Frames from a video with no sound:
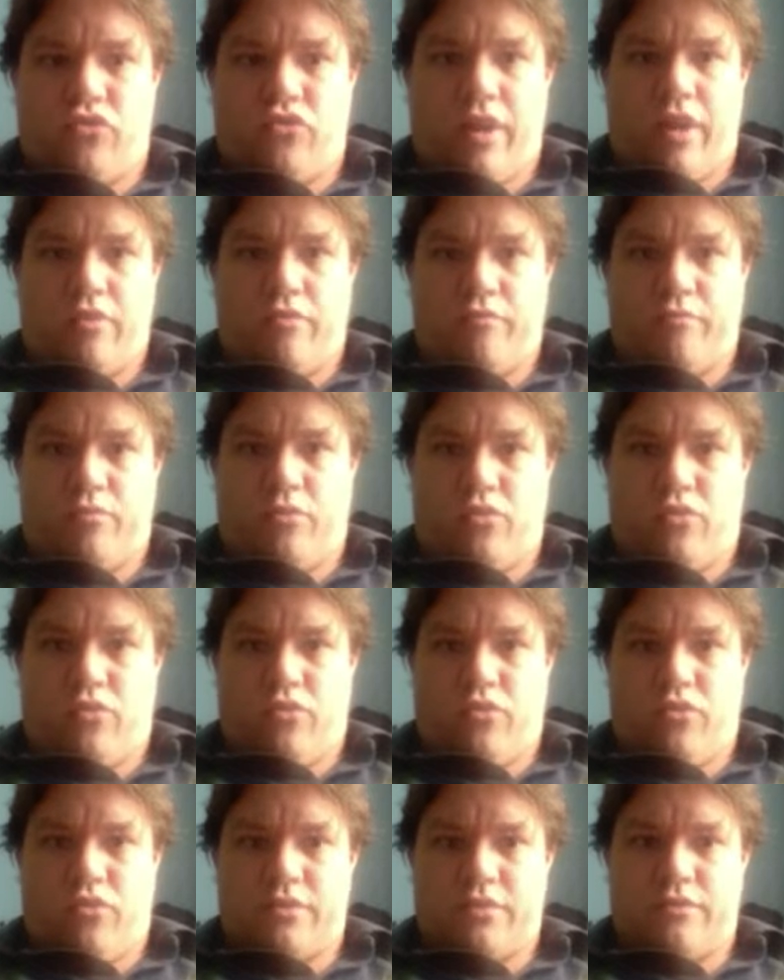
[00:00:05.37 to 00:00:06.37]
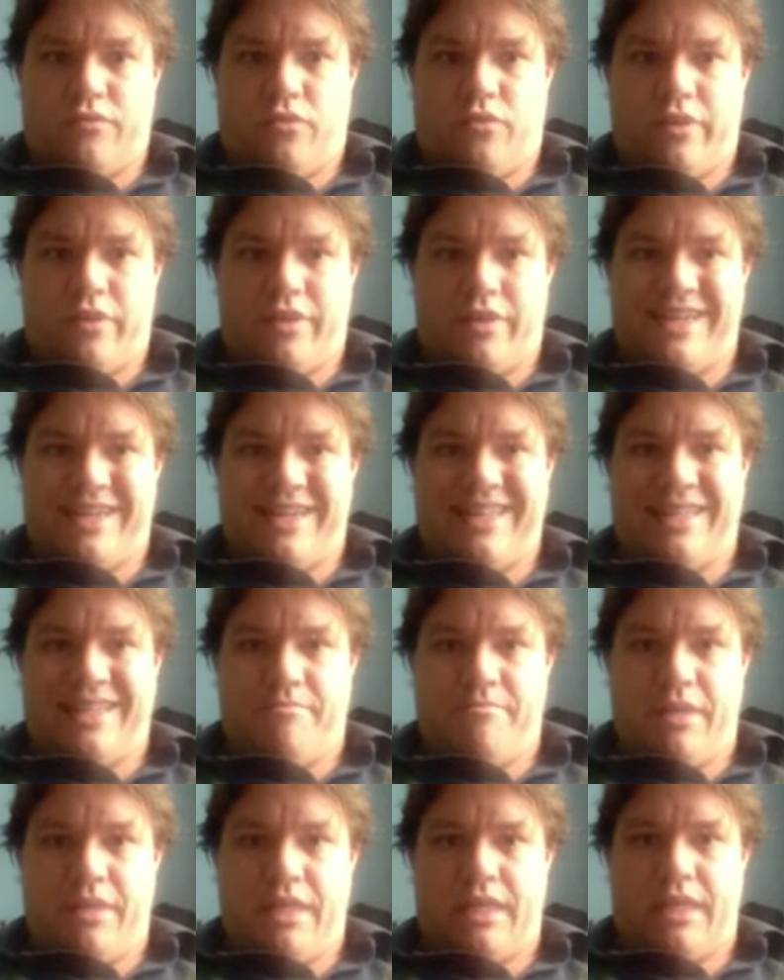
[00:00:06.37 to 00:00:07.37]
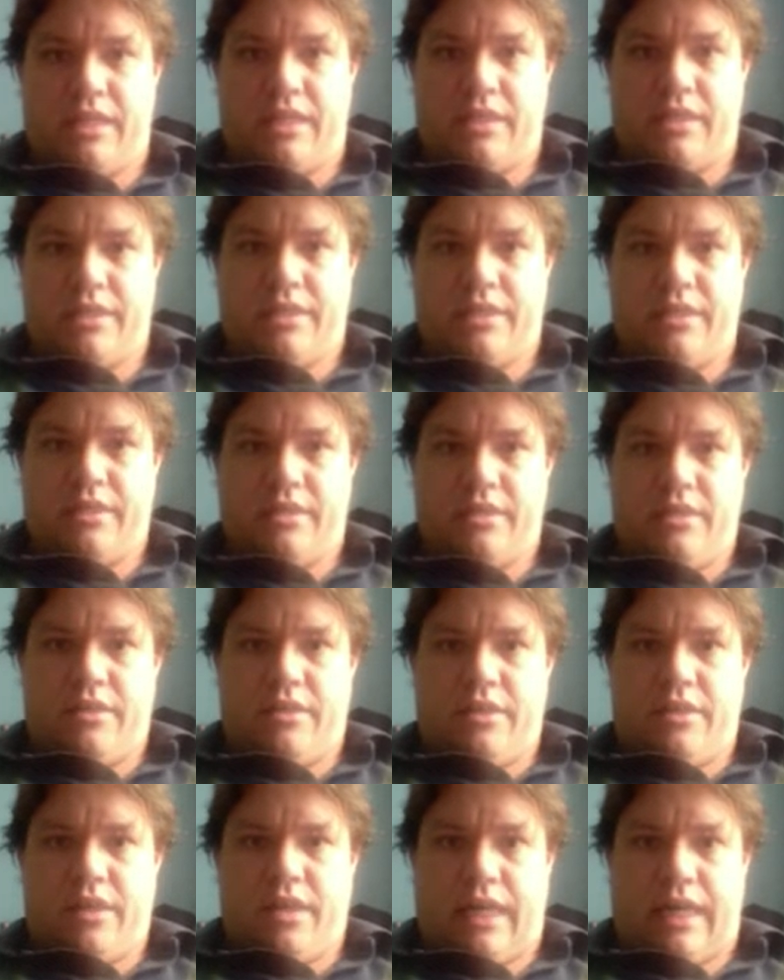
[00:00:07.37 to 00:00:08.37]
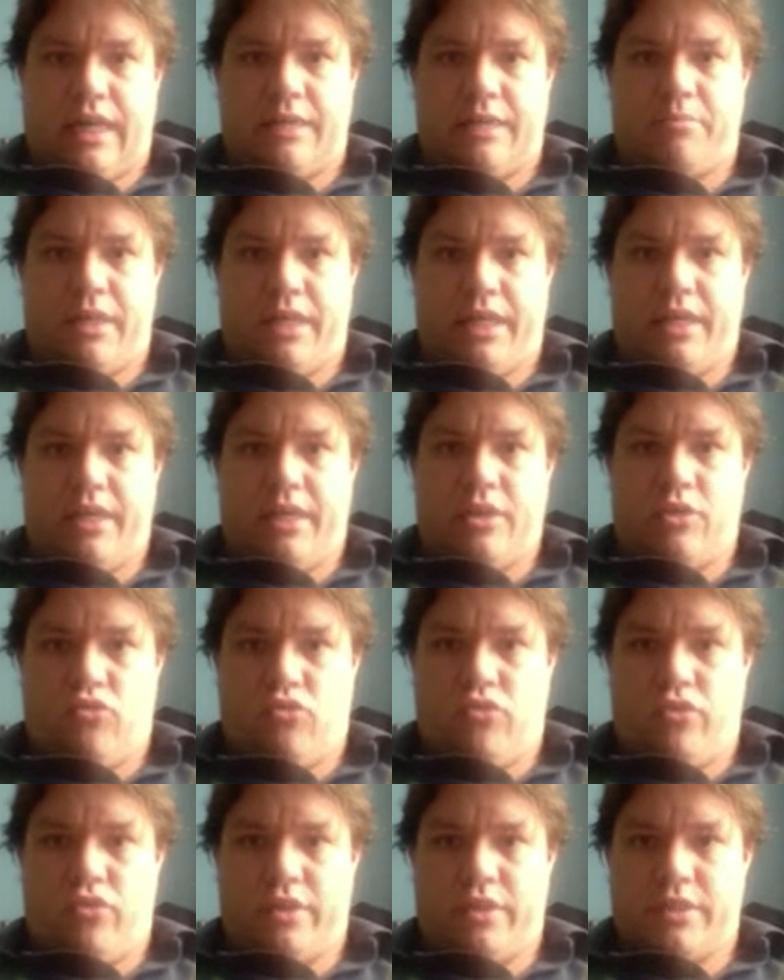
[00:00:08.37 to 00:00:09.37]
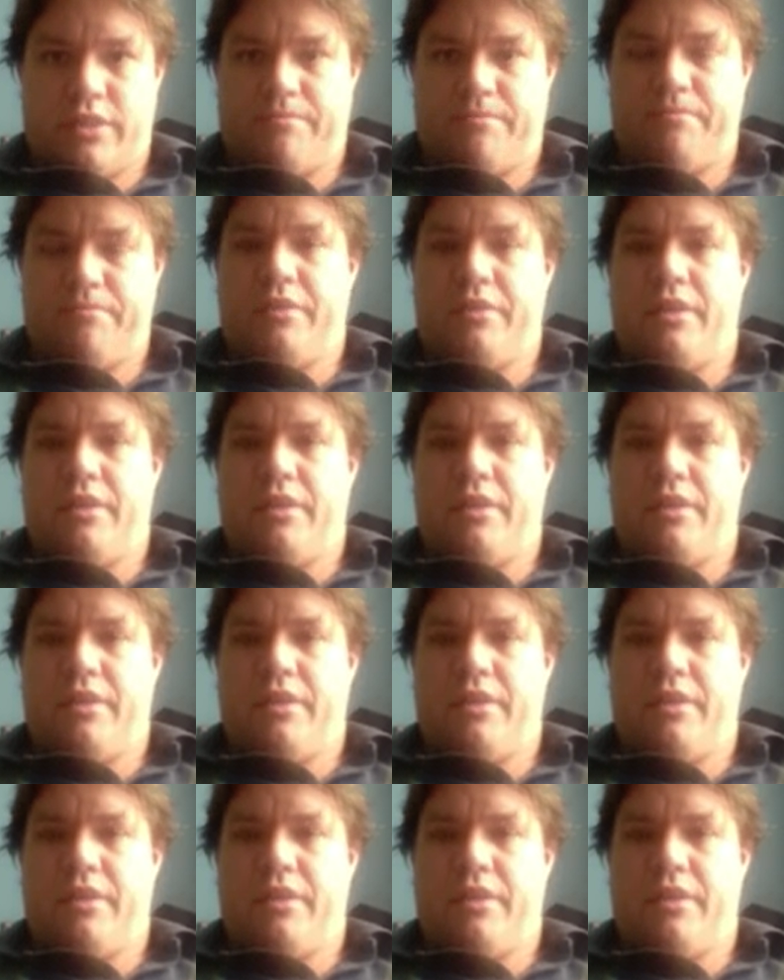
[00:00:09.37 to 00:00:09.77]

set of boards for the intermediate card play course.